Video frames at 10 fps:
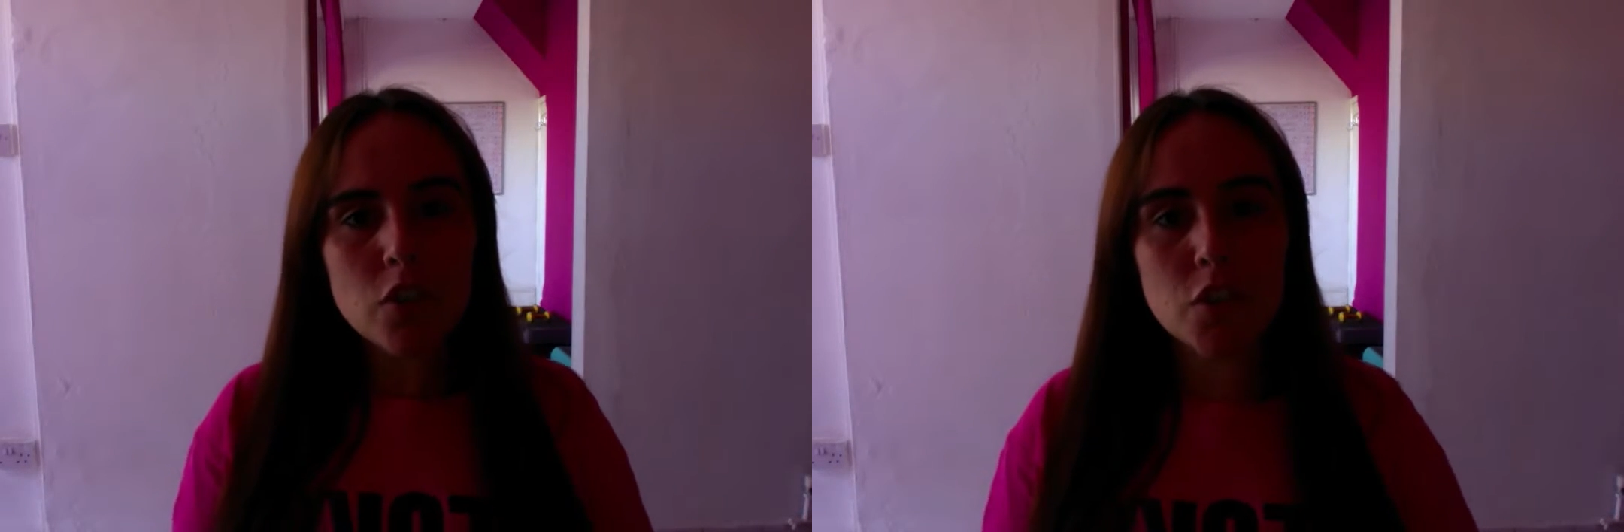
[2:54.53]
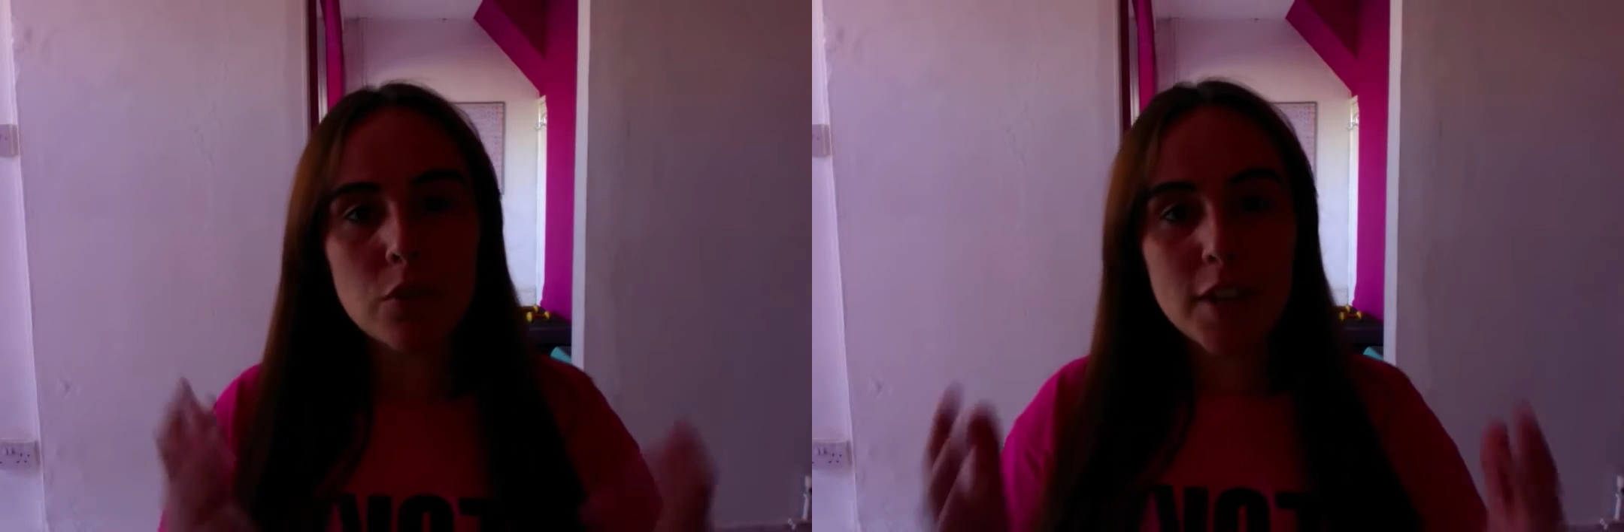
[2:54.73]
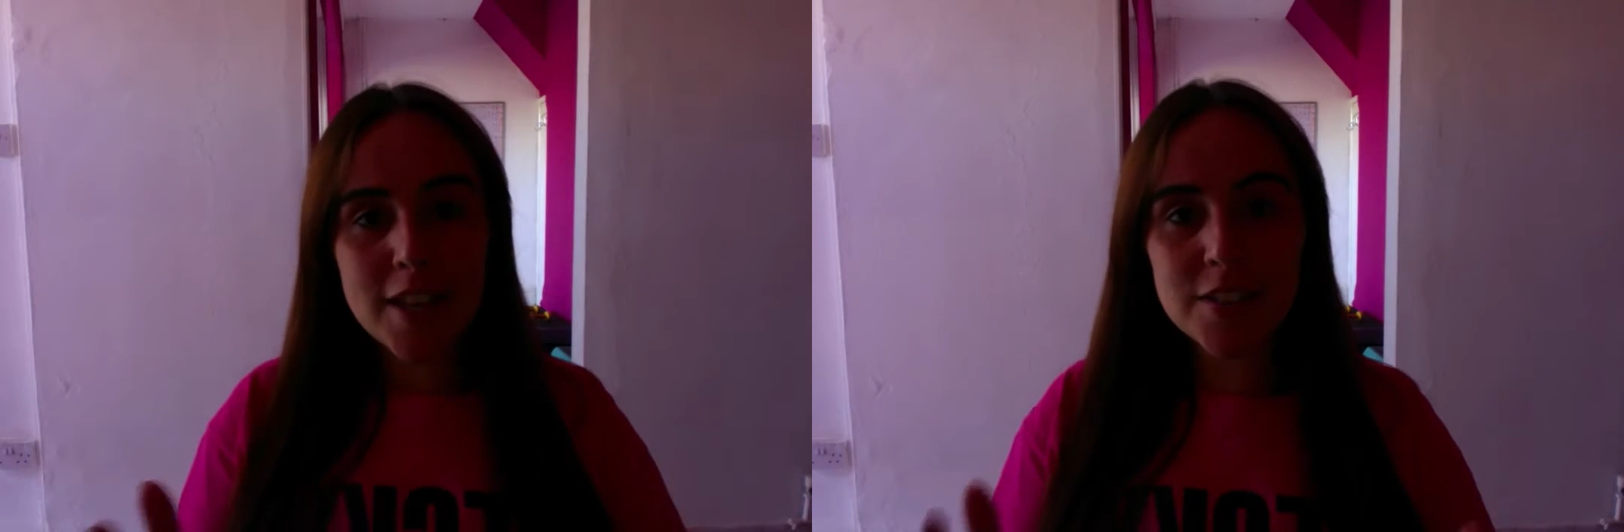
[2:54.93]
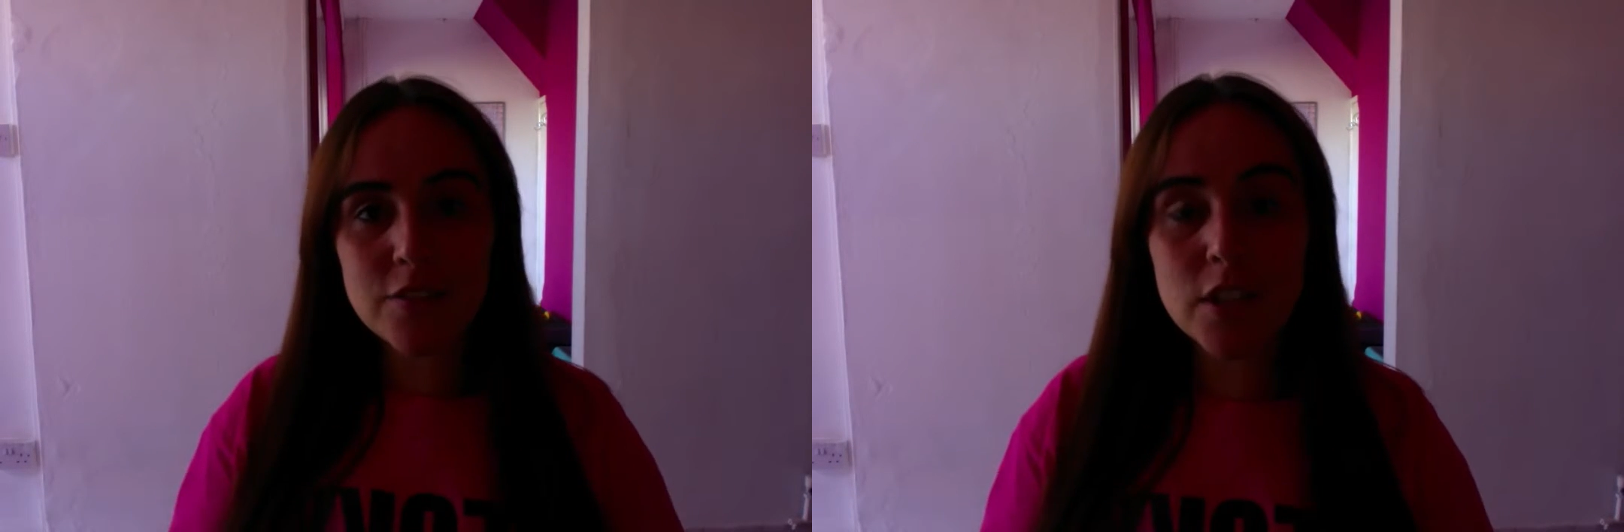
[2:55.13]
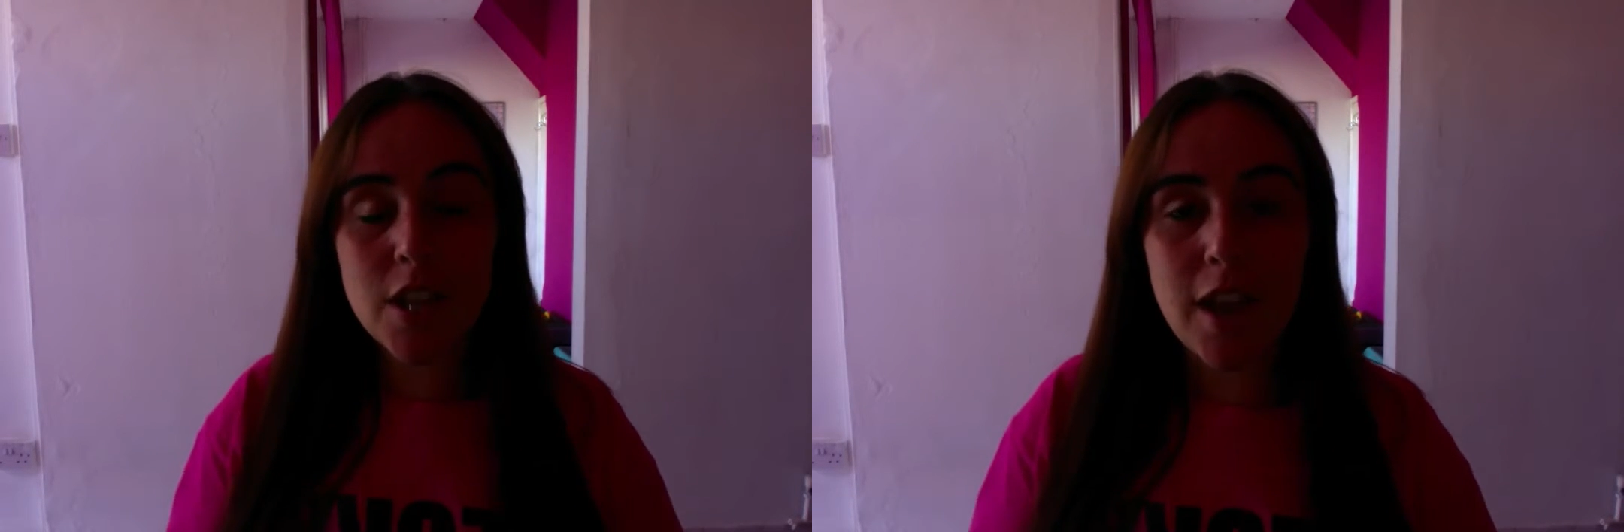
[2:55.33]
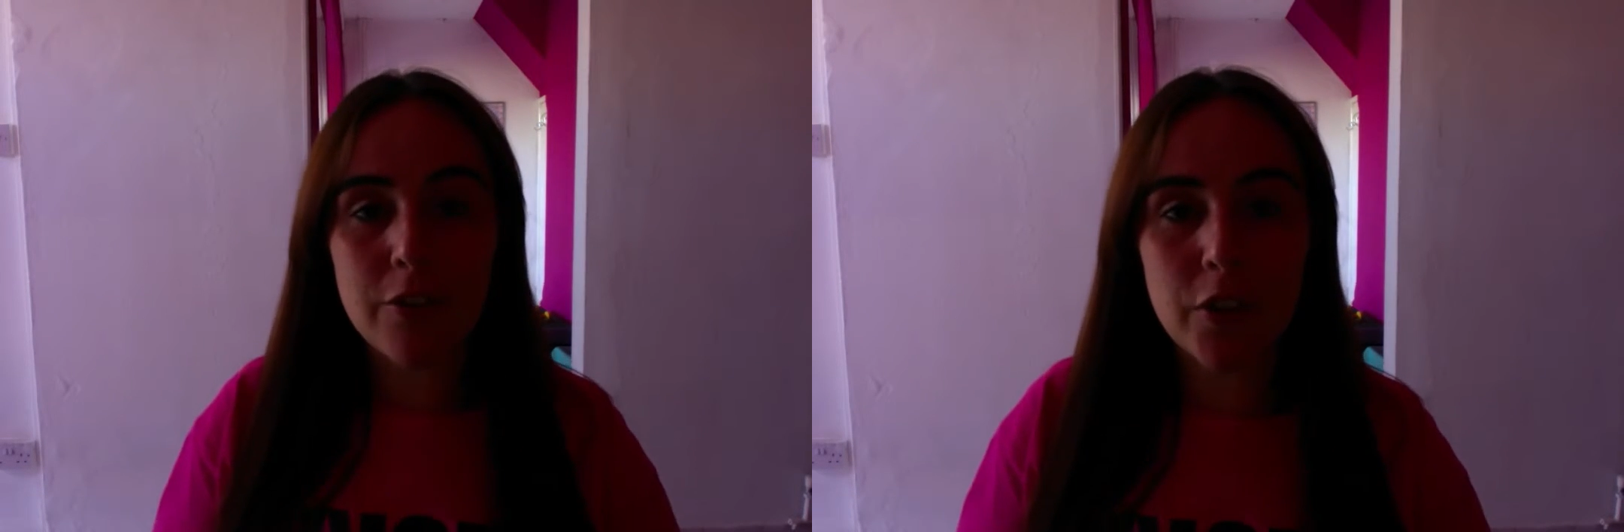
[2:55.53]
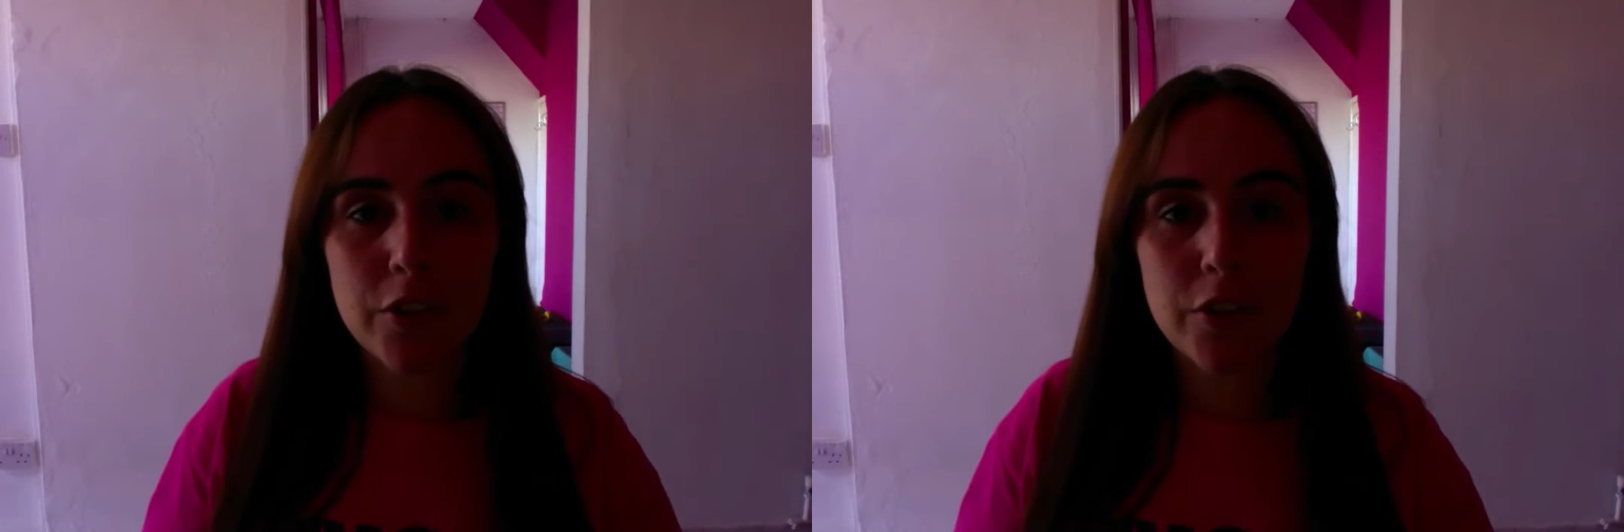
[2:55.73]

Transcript: let's have a